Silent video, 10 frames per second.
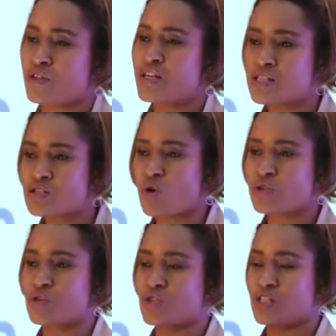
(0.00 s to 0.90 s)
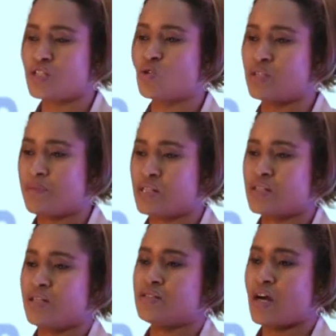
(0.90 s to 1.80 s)
So this is also just to
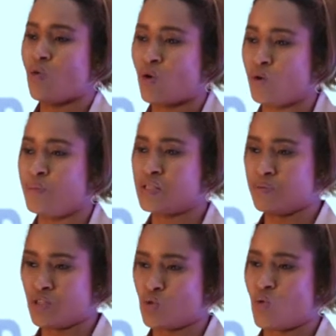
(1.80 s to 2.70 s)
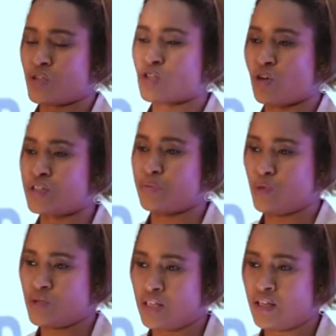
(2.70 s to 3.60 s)
demonstrate our commitment towards
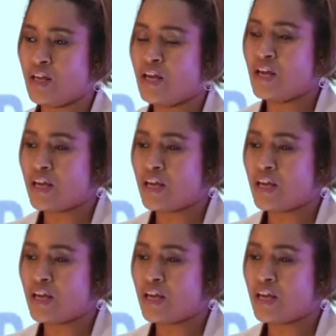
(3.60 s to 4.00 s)
contributing